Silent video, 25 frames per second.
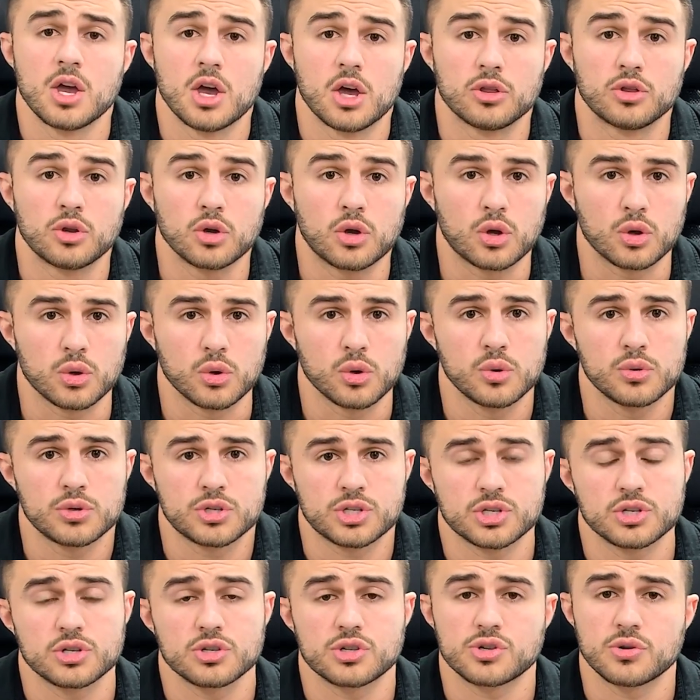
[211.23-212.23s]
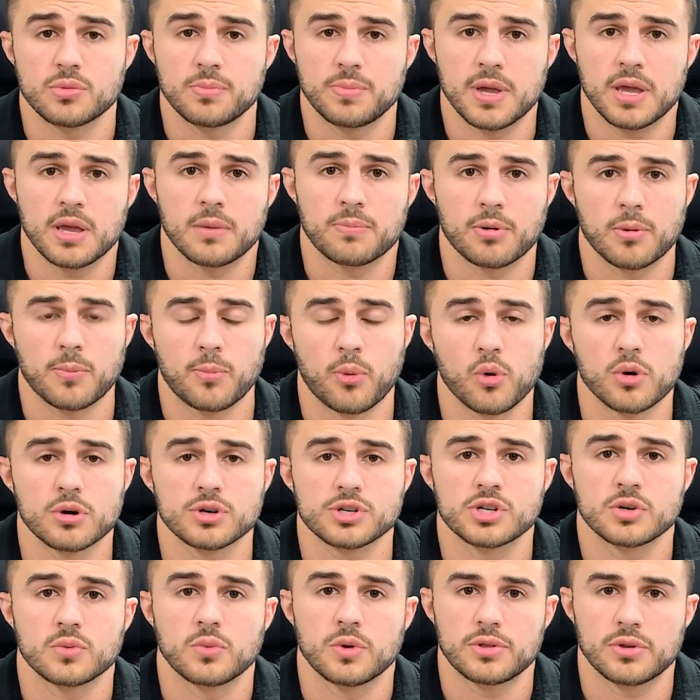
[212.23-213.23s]
The glutes should be in
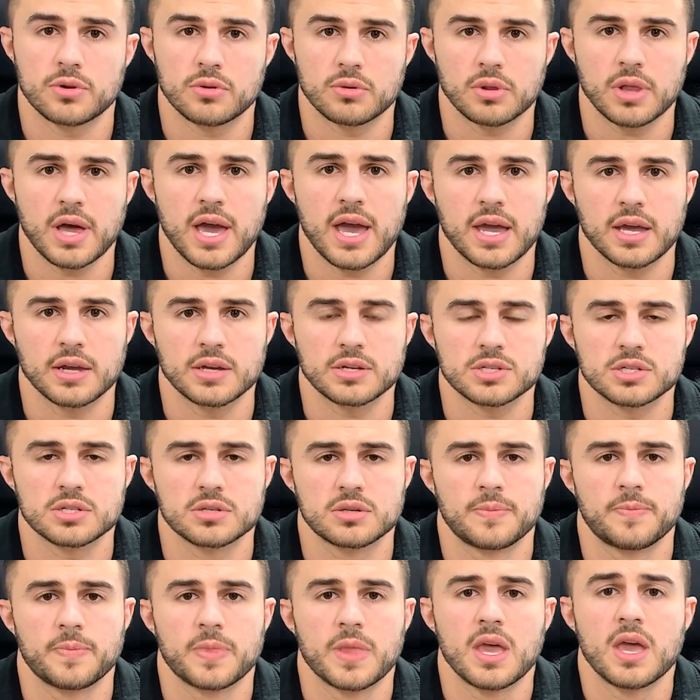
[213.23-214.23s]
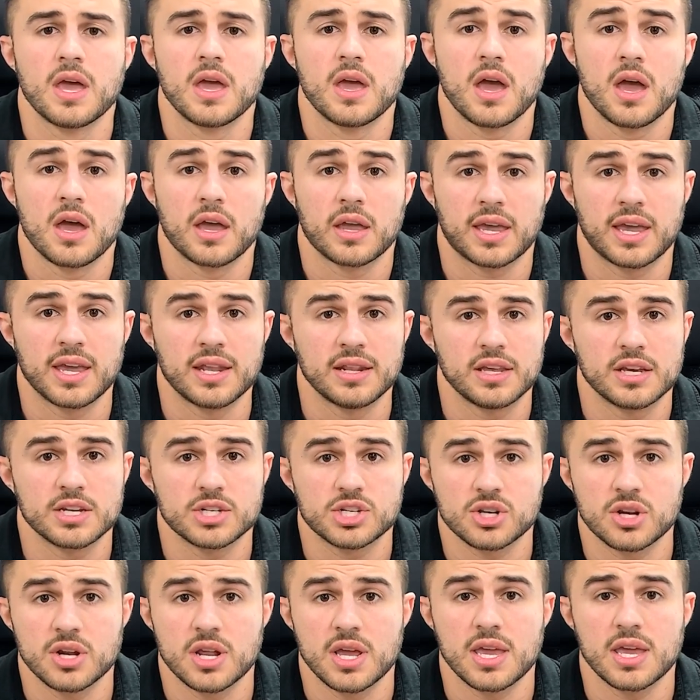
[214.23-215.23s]
proportion with your legs.
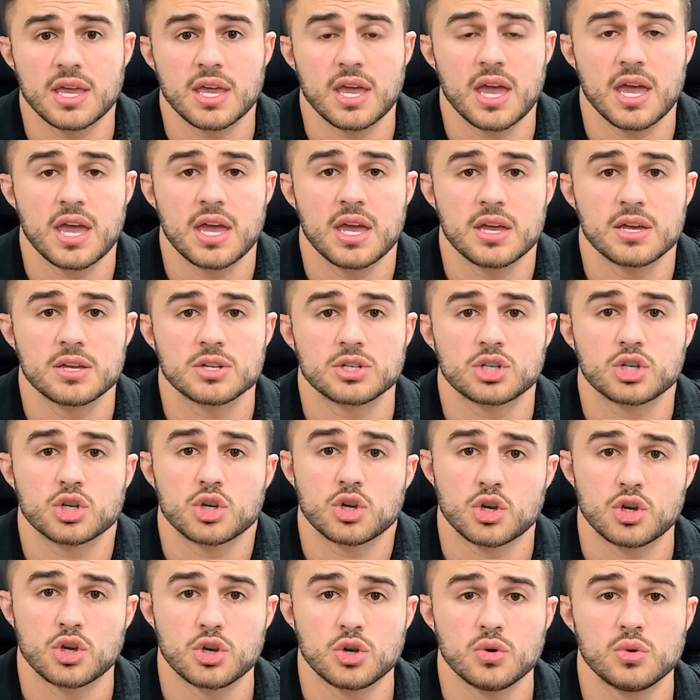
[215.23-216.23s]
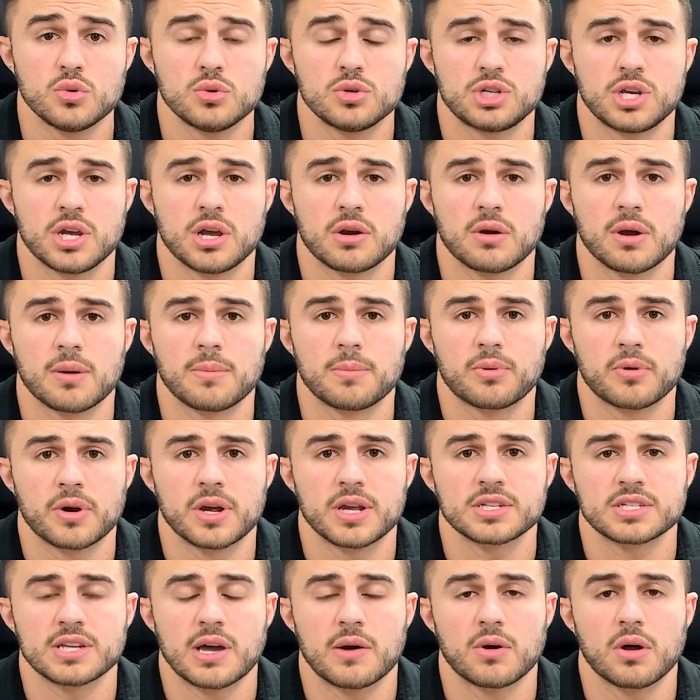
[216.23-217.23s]
Conditioning is huge here and
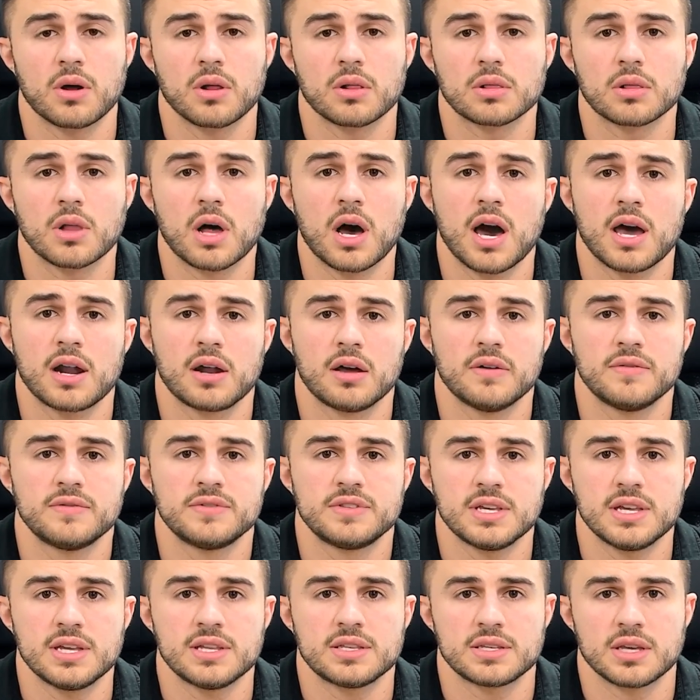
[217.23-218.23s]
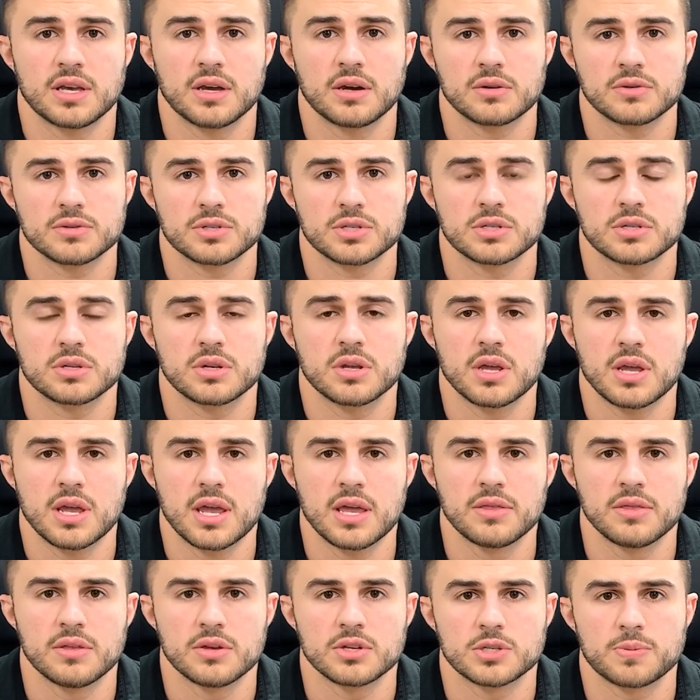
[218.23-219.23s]
brings out a lot of details
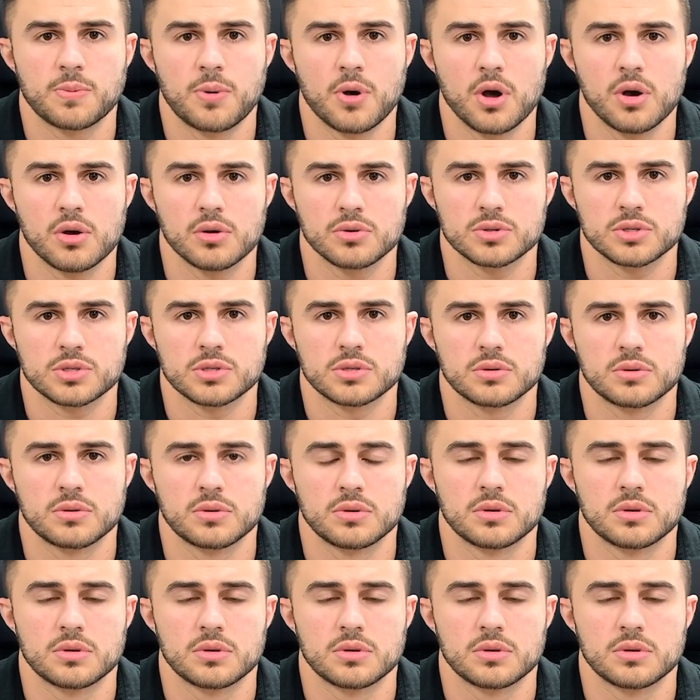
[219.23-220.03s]
in this pose.